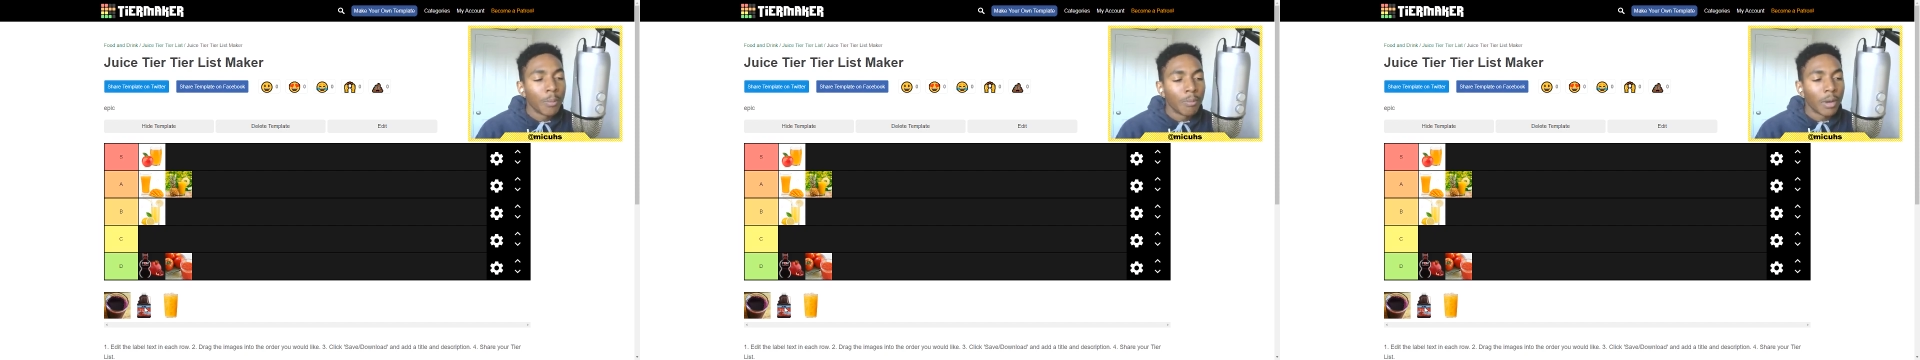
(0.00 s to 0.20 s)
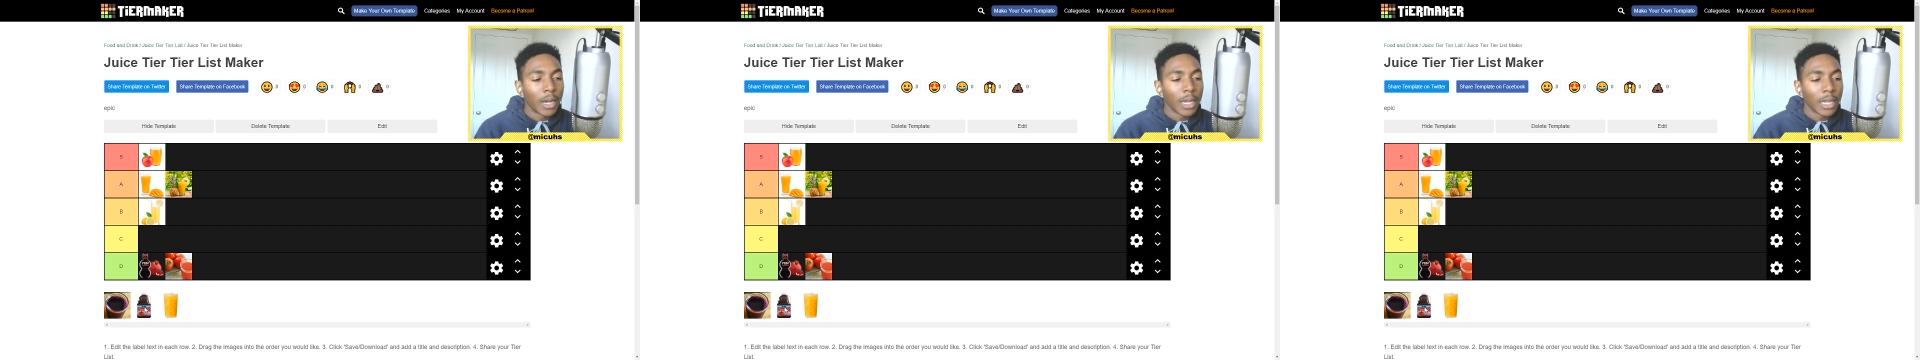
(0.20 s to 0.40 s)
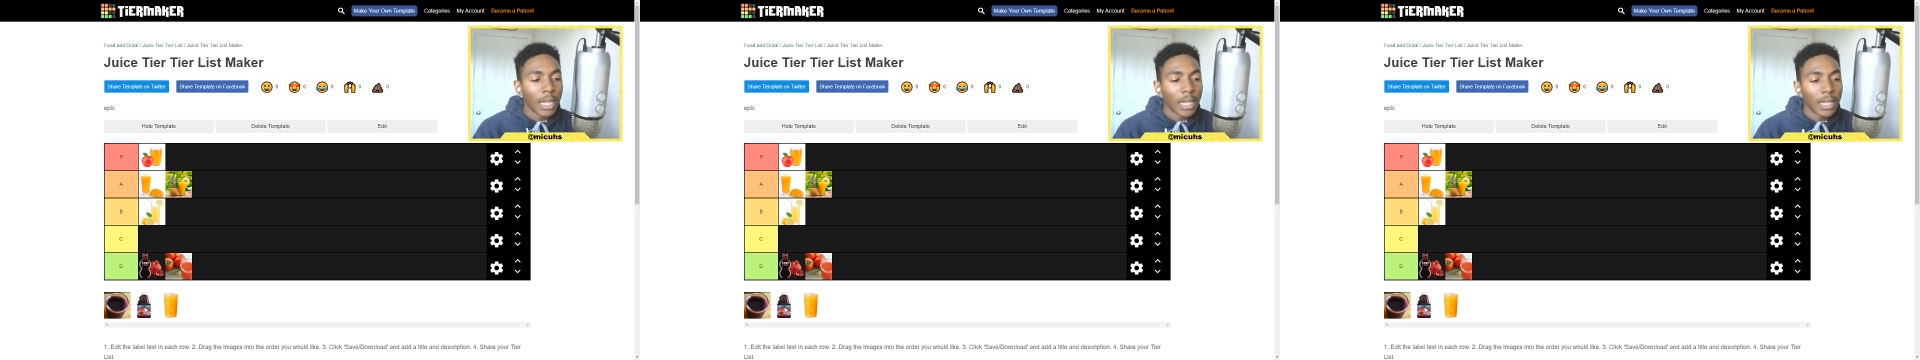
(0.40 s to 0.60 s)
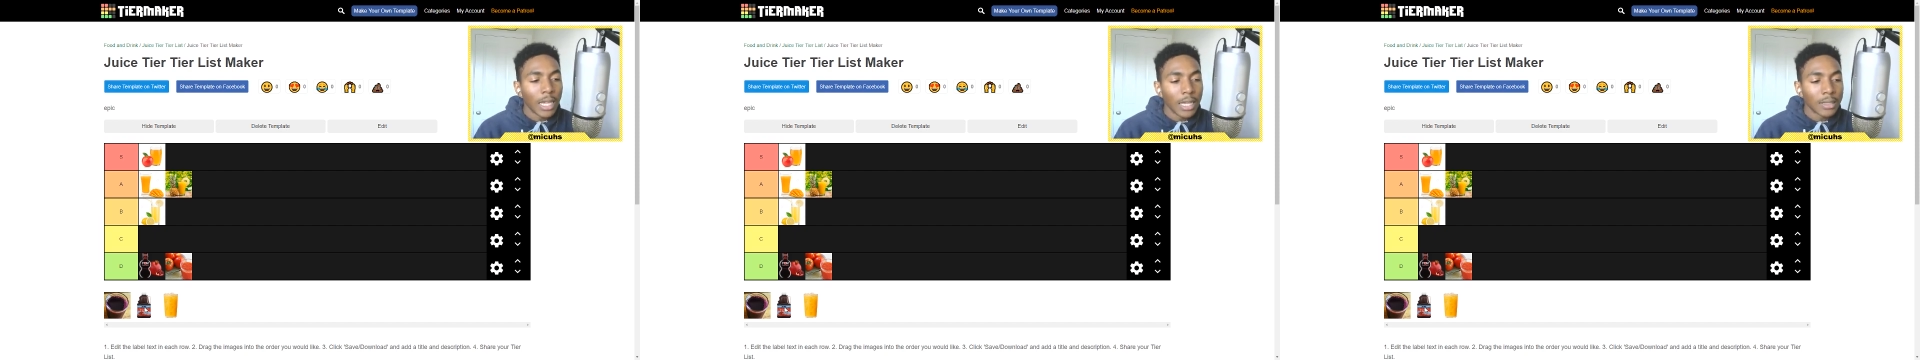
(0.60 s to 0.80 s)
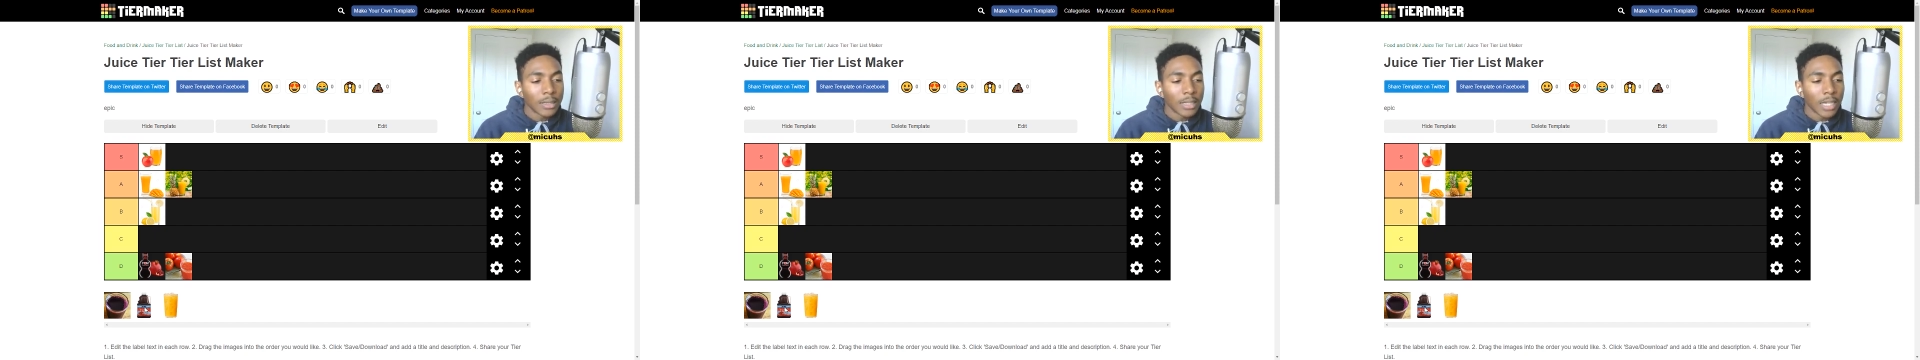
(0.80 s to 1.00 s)
but
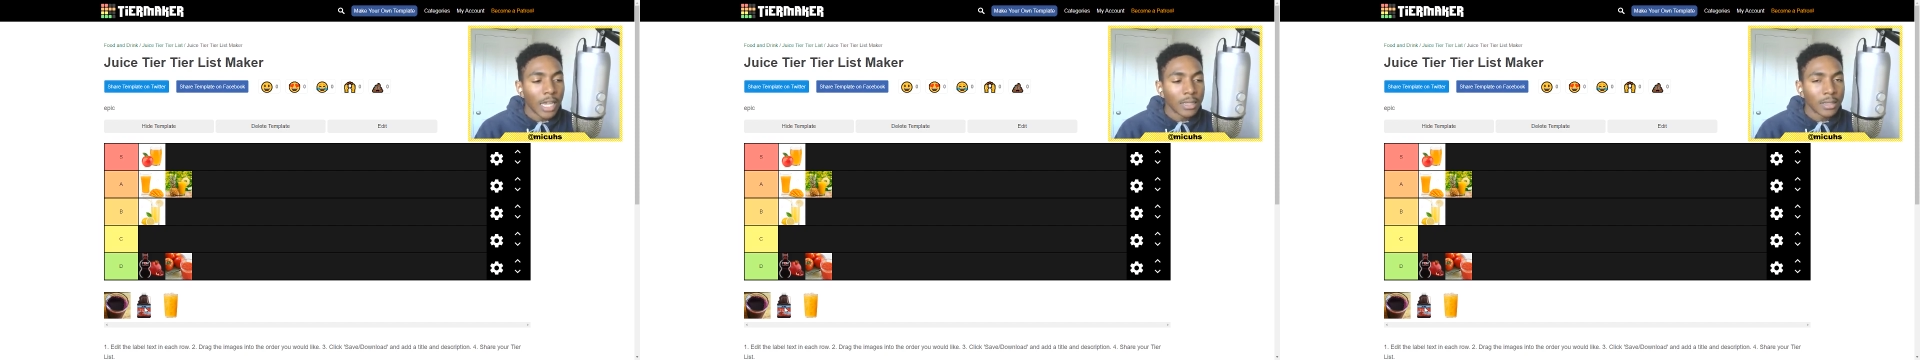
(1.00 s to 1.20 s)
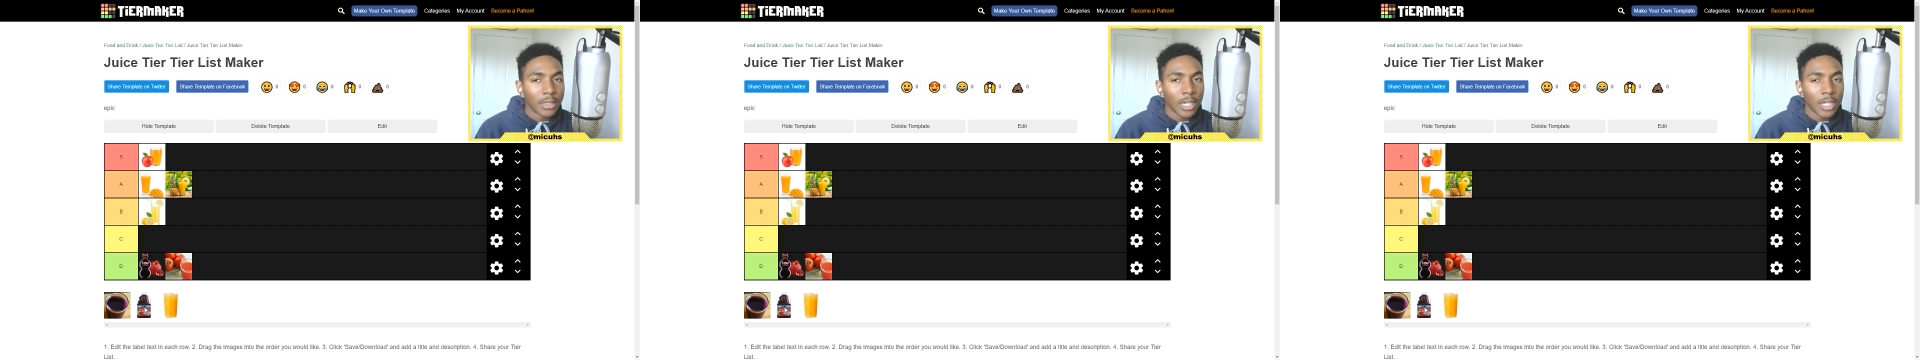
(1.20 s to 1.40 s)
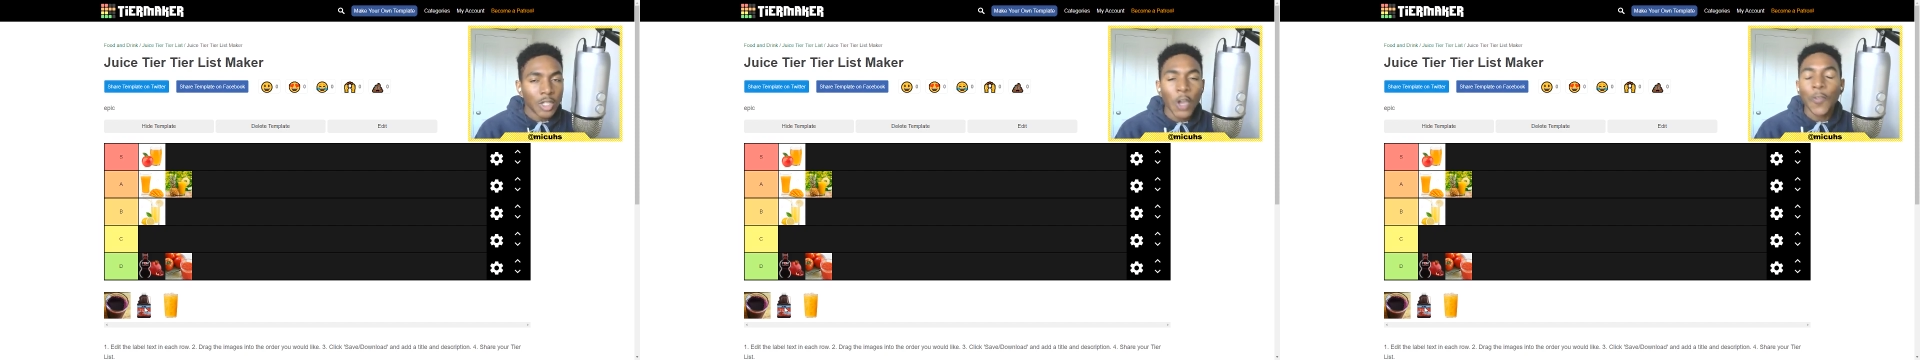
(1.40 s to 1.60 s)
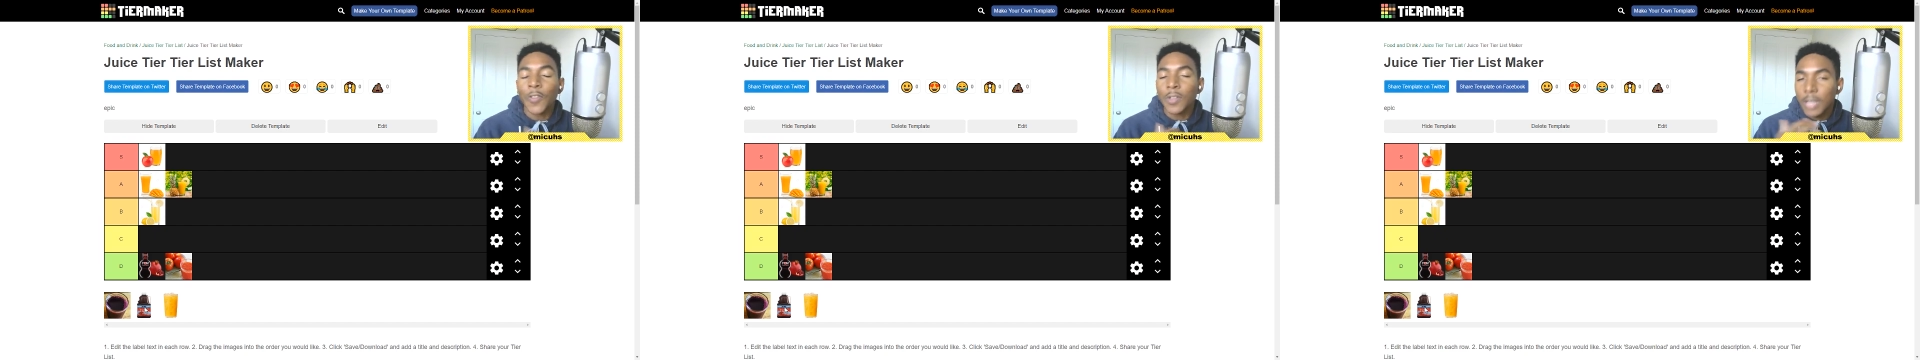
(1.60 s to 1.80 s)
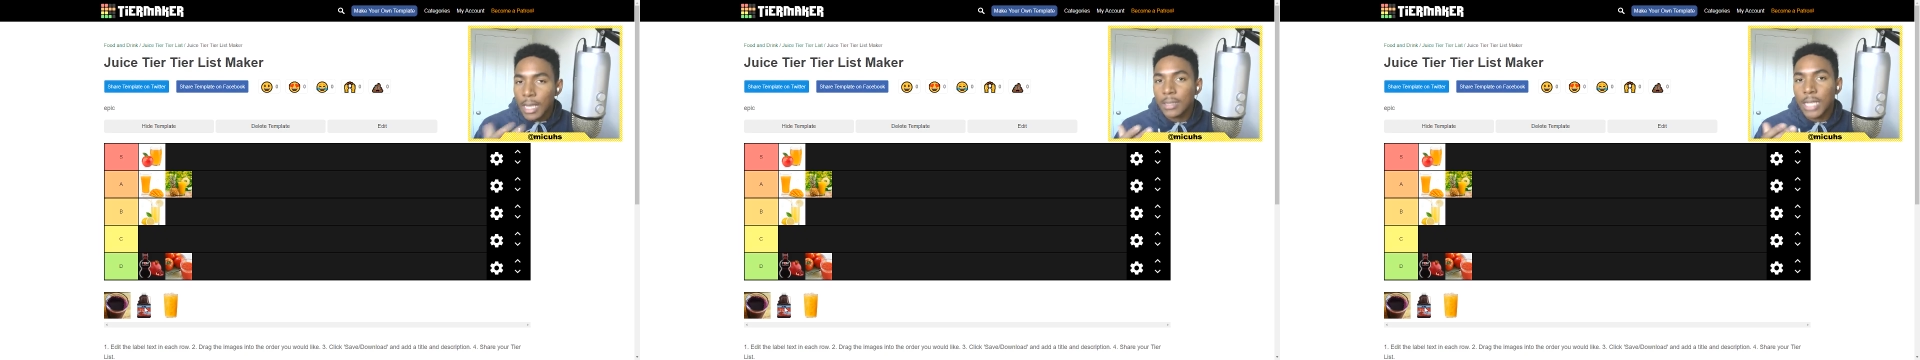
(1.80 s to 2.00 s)
it's good
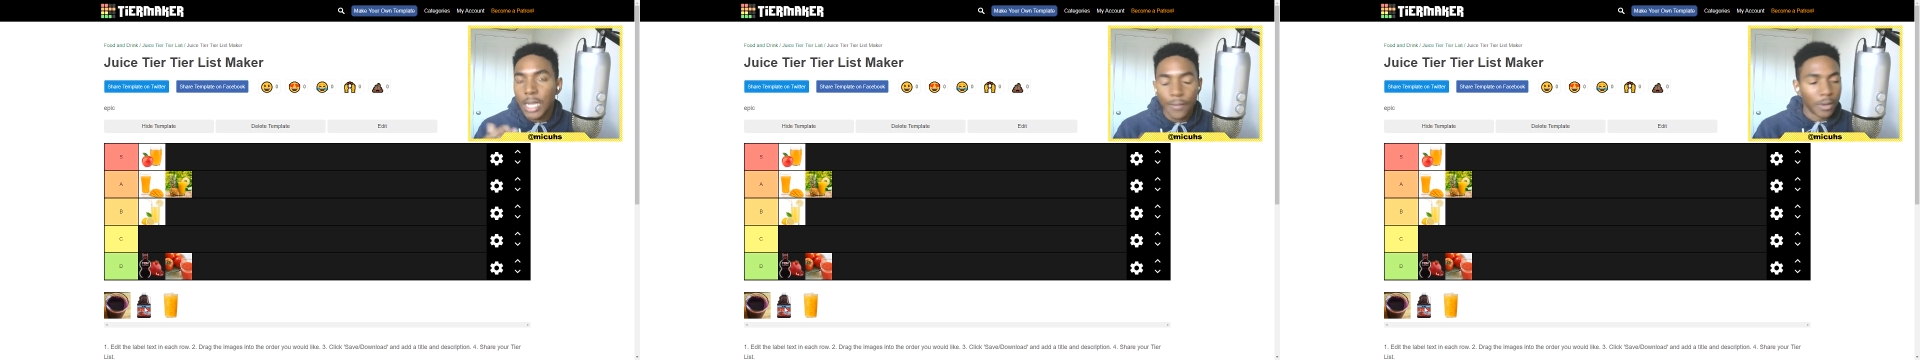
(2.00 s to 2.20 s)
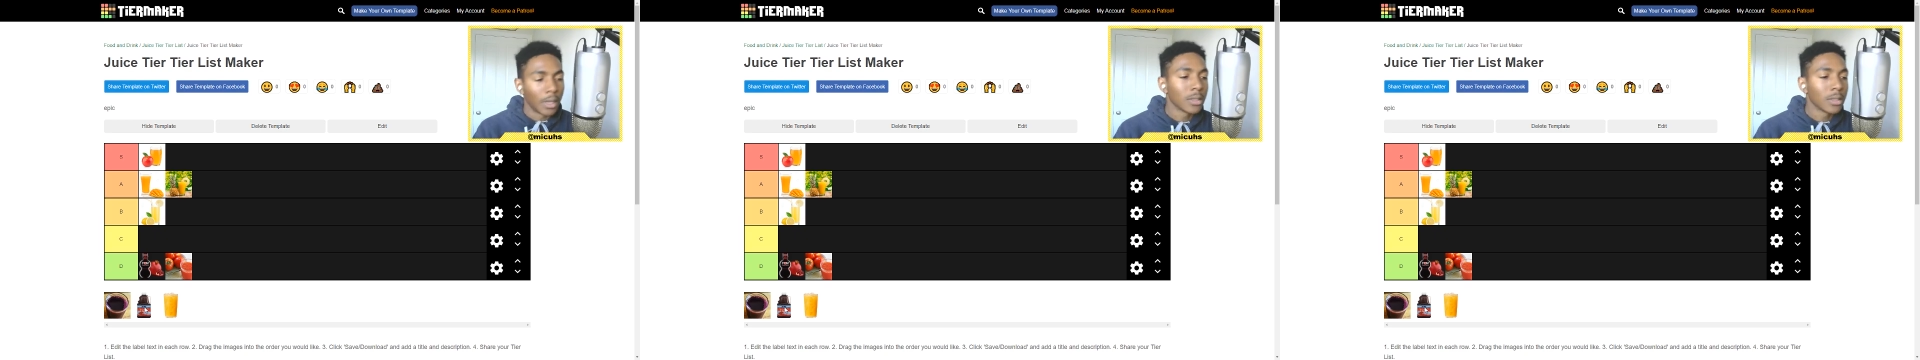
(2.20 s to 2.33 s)
for Thanksgiving.